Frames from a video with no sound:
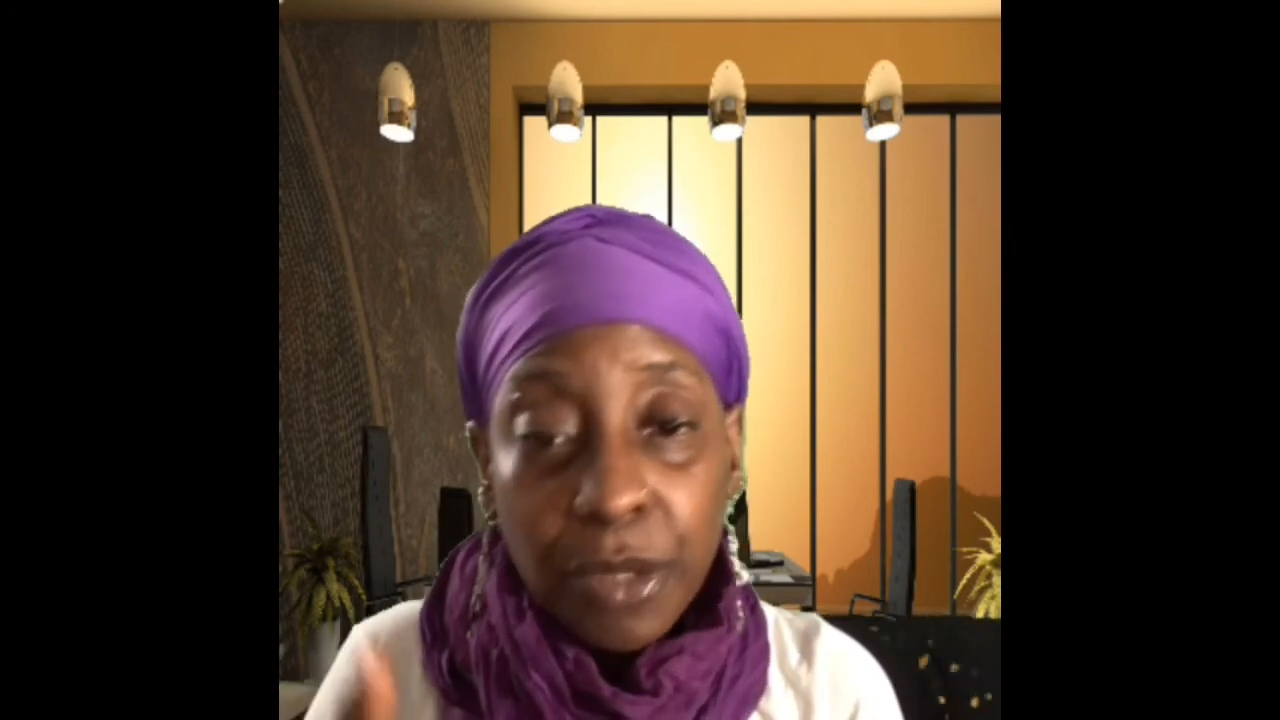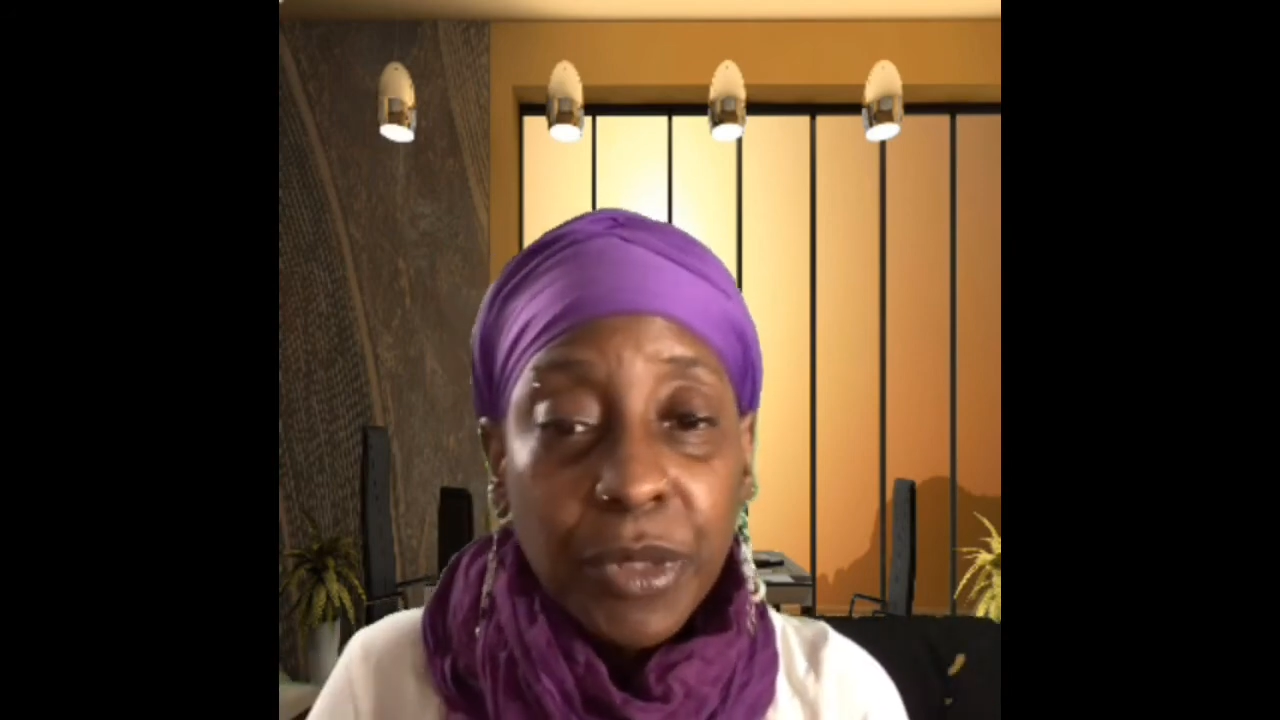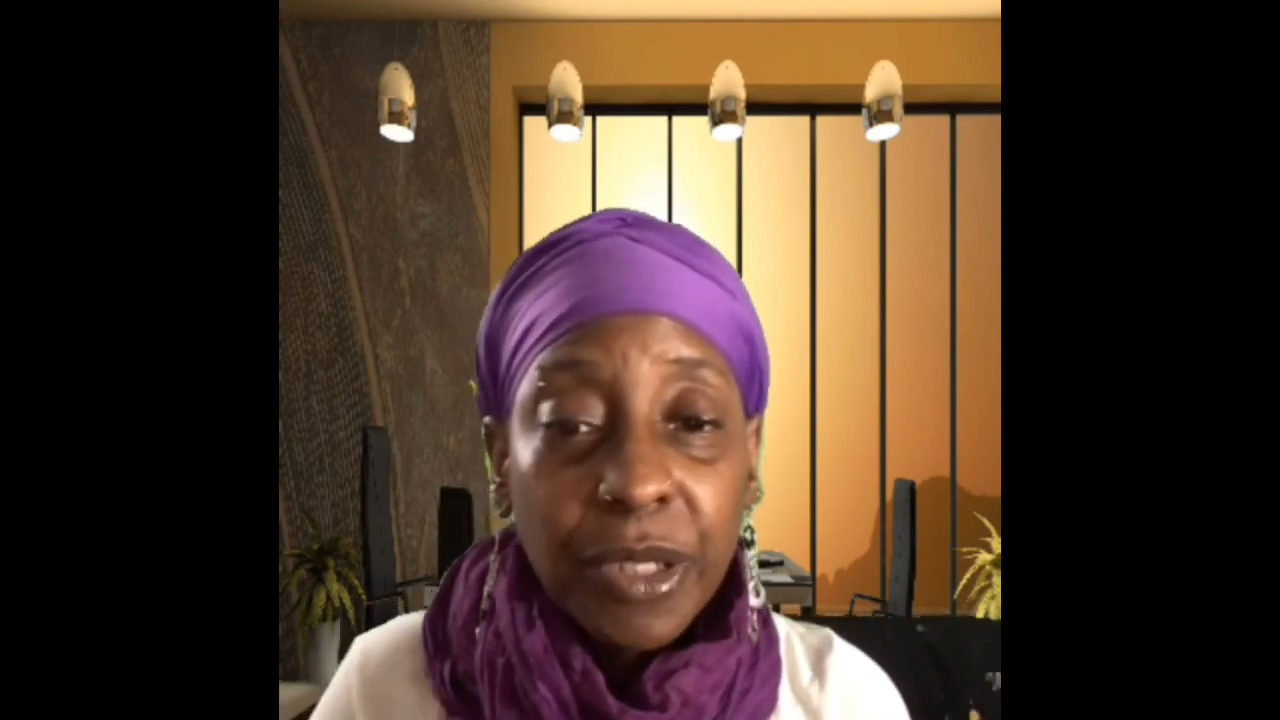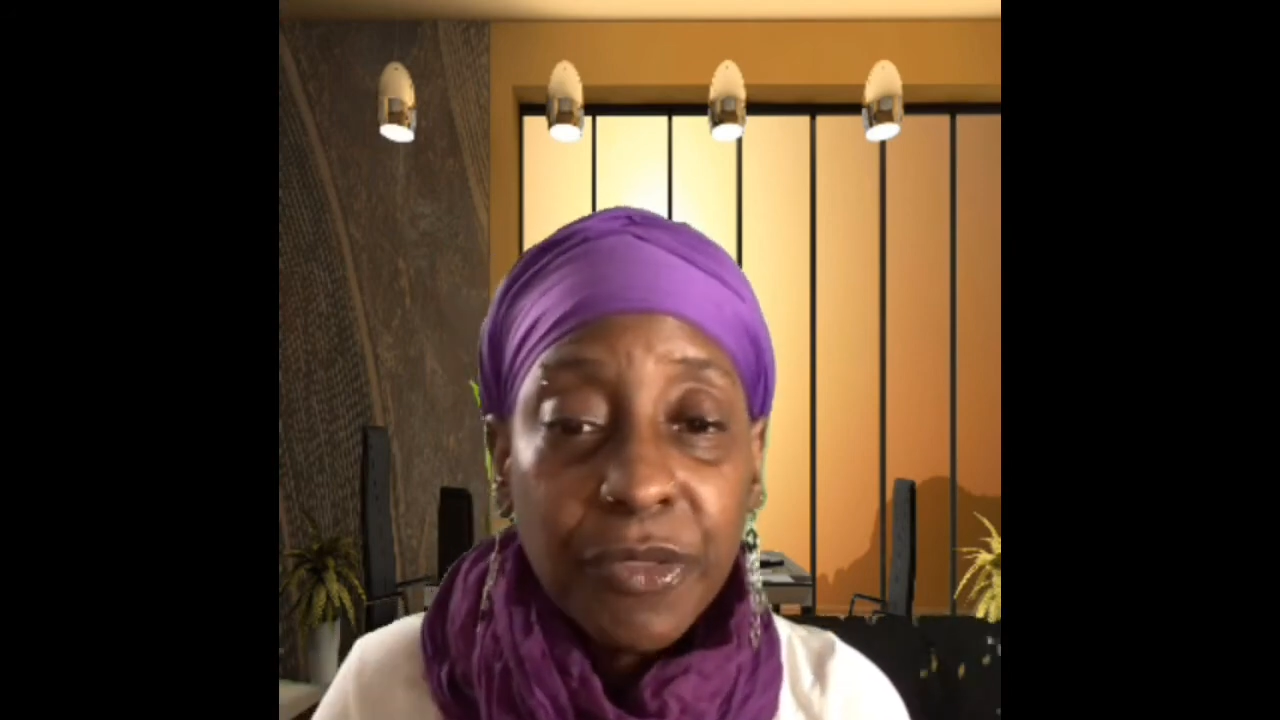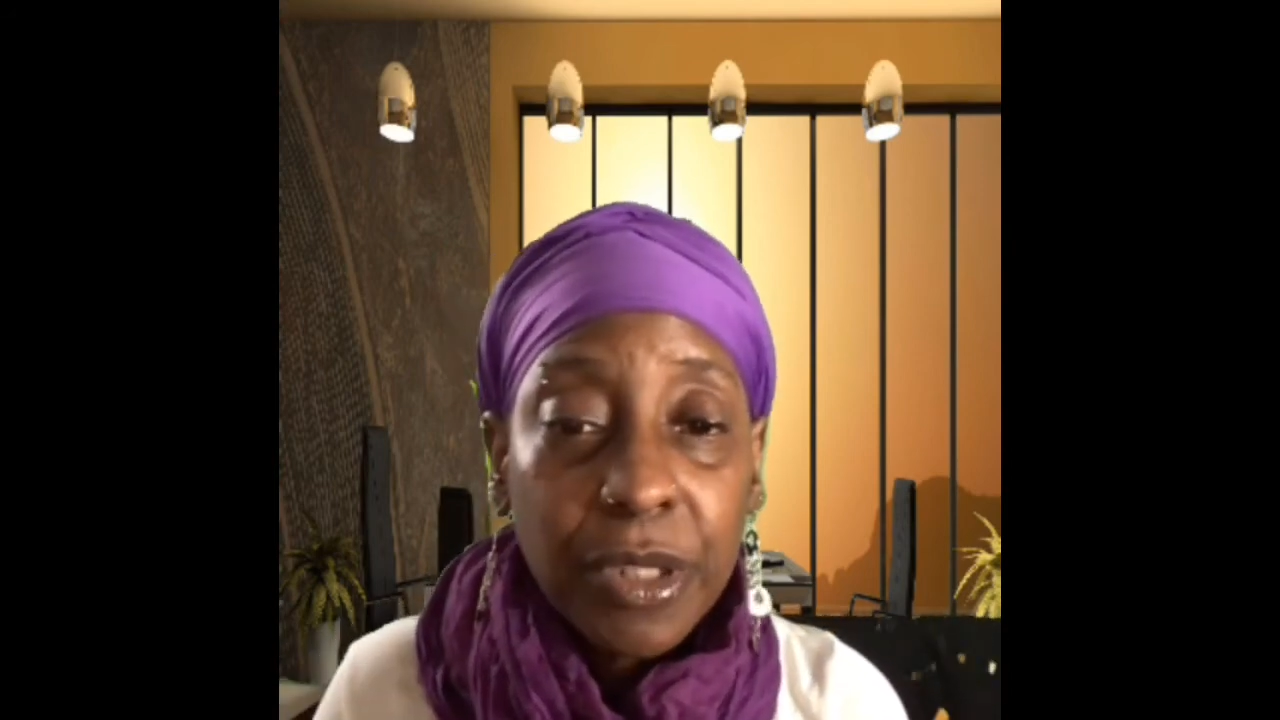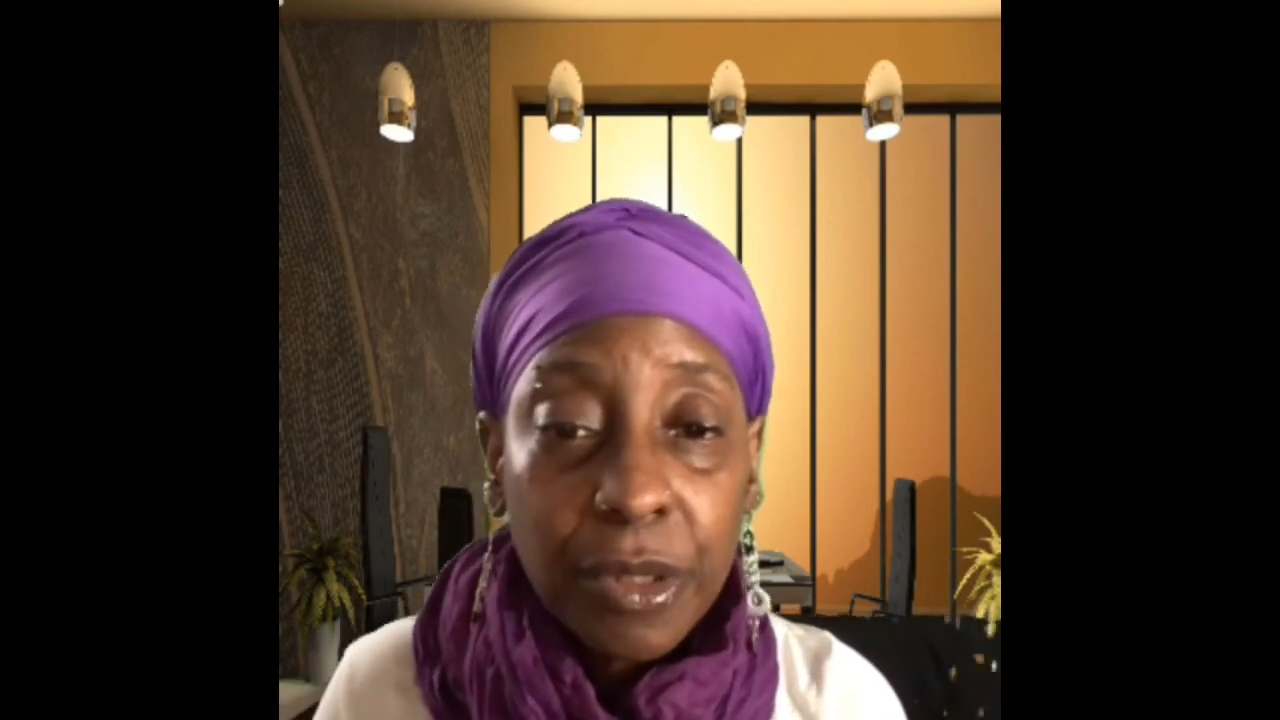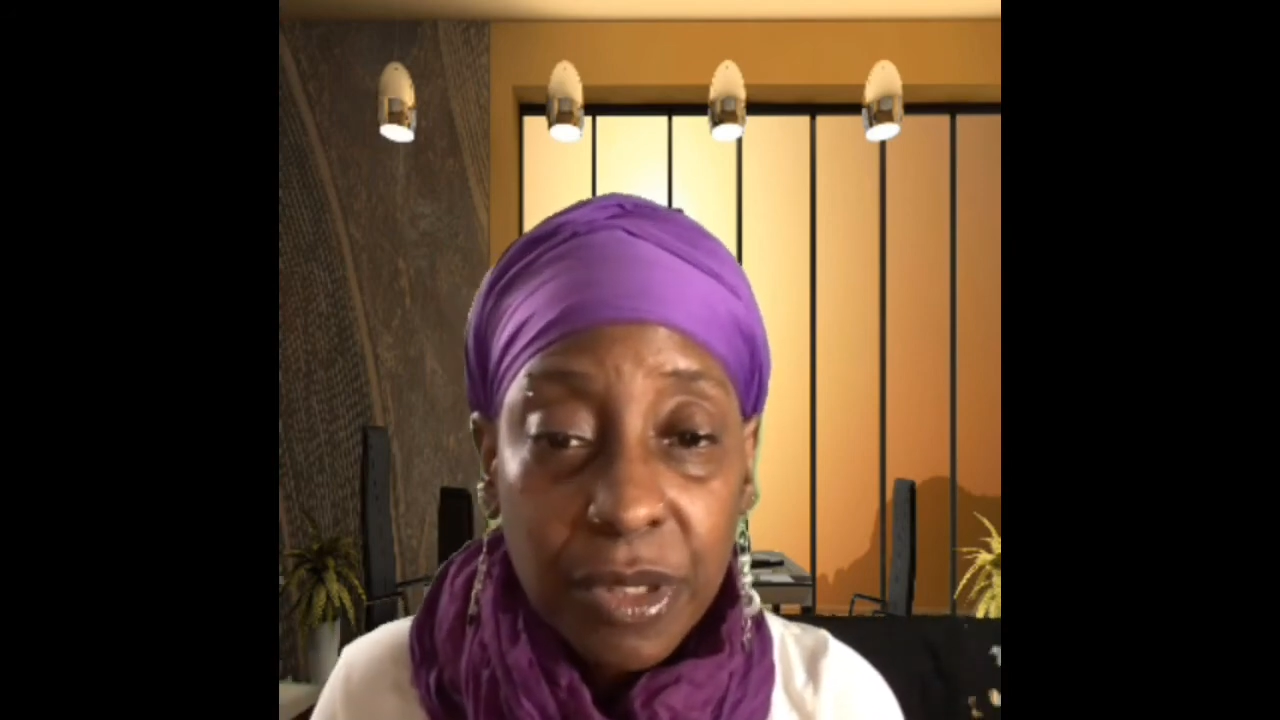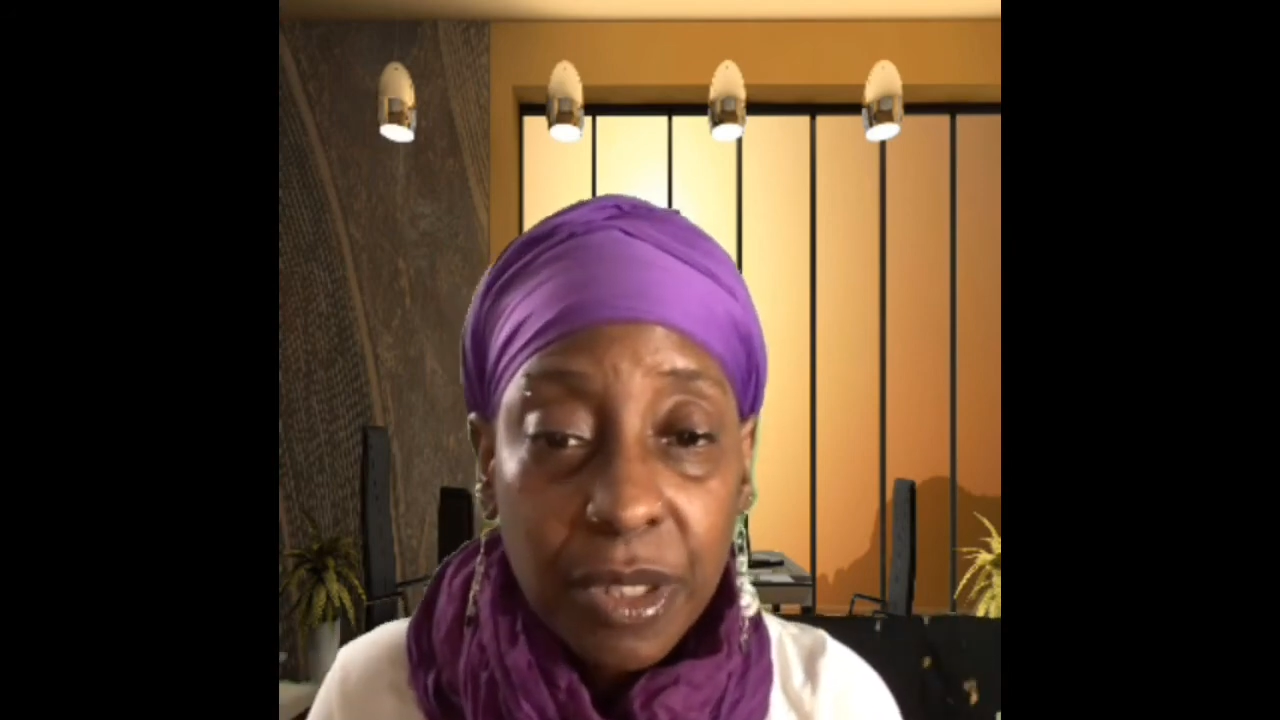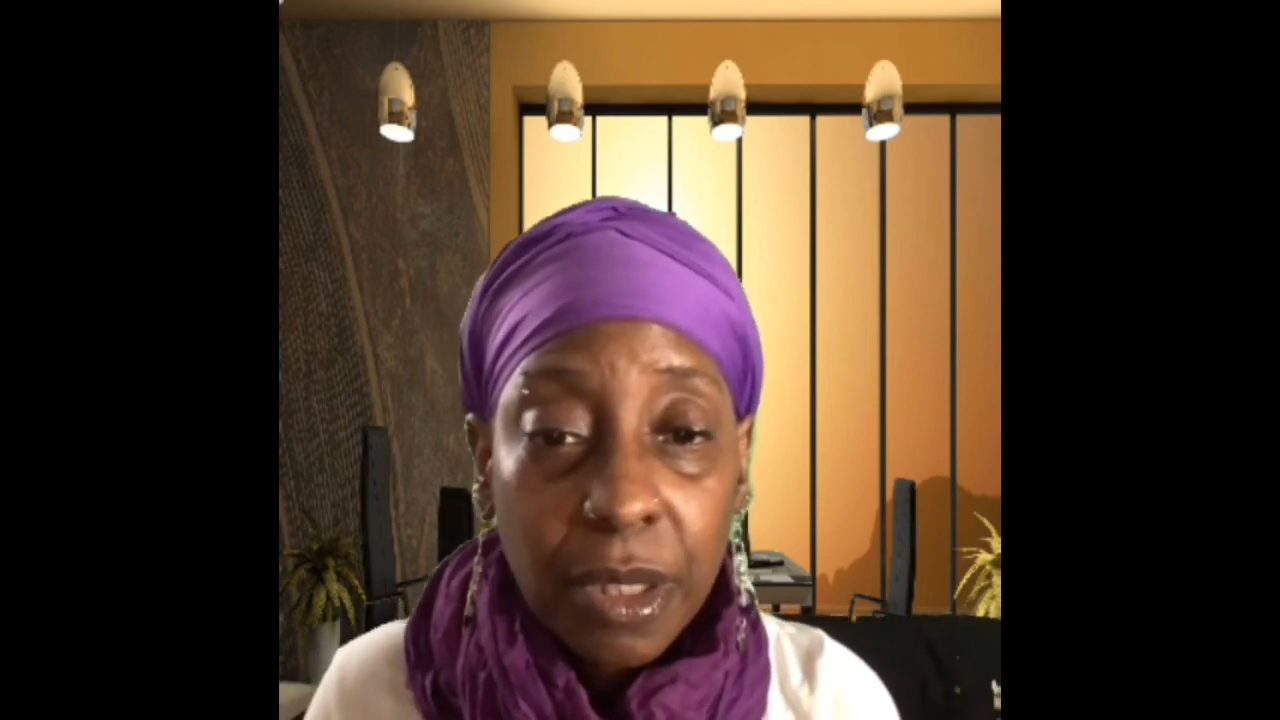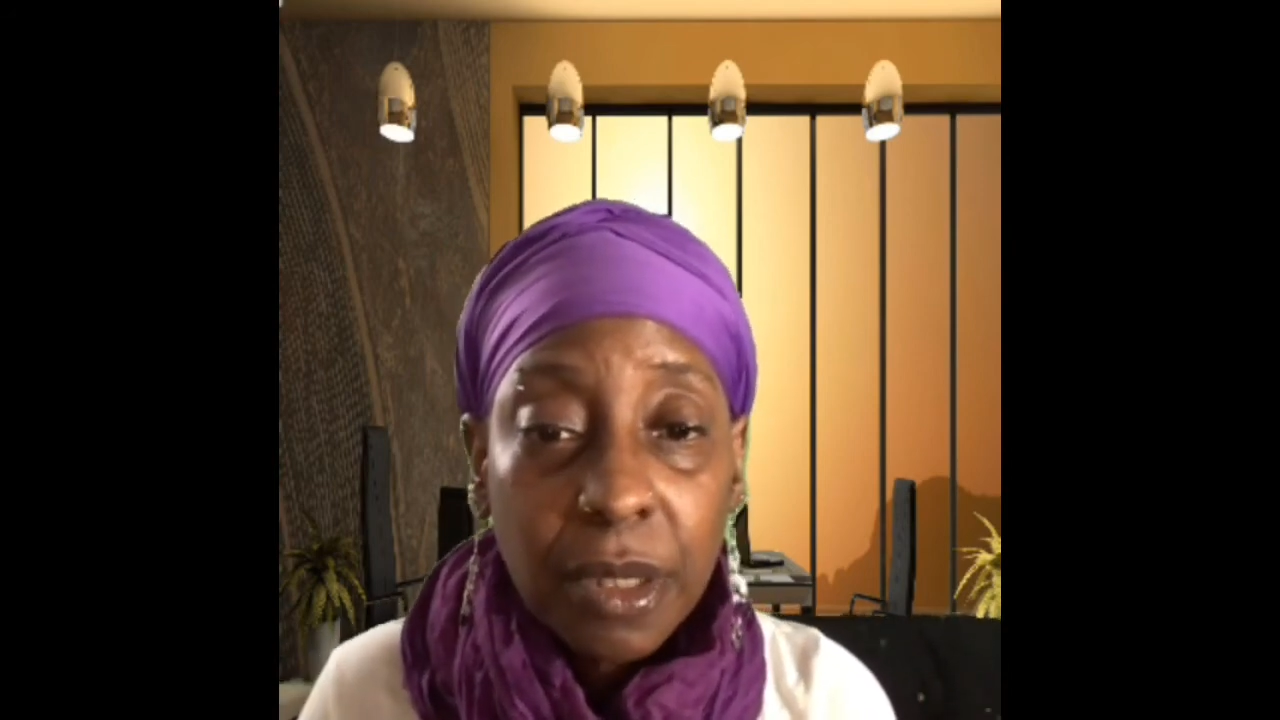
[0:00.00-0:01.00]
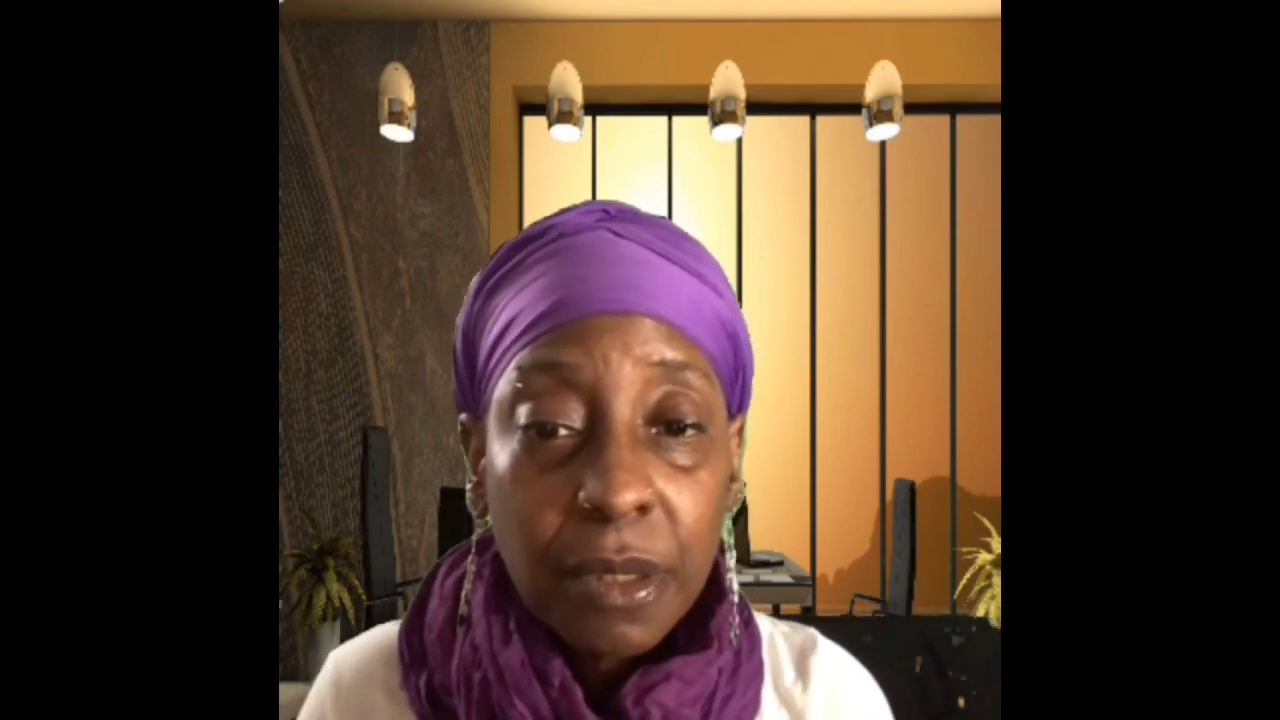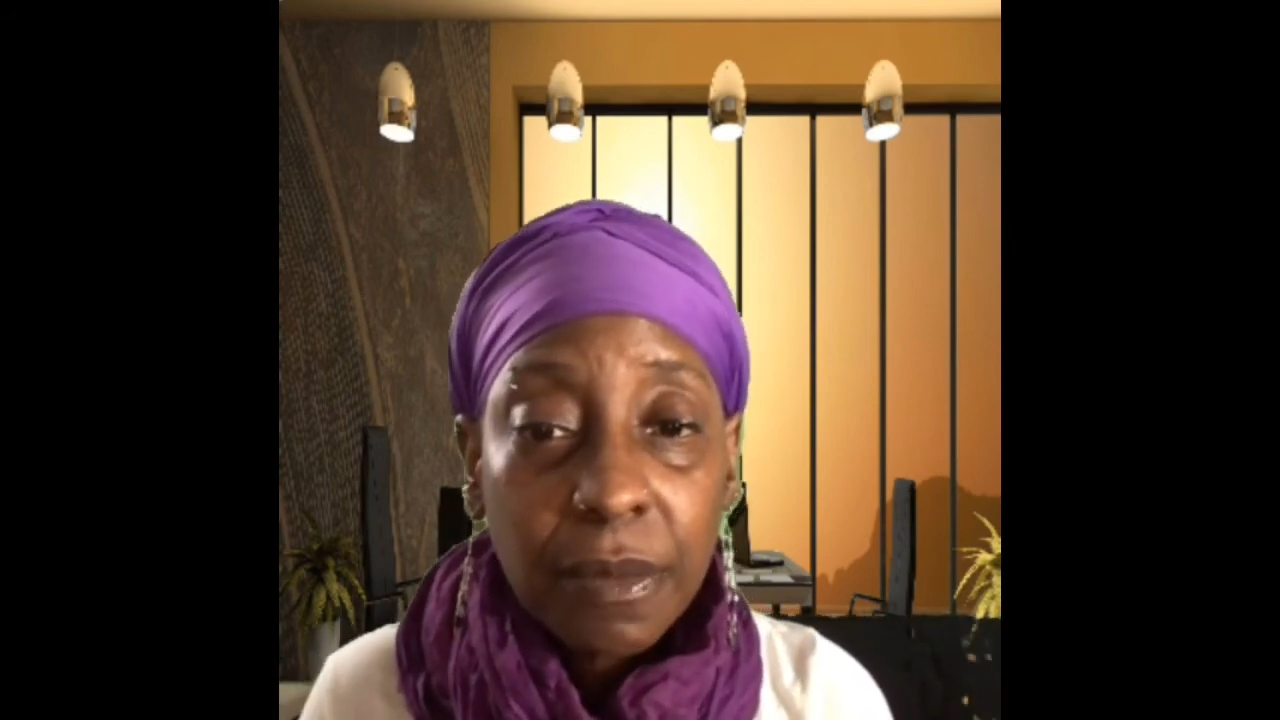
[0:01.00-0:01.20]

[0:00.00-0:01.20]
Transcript: whatever you're saying.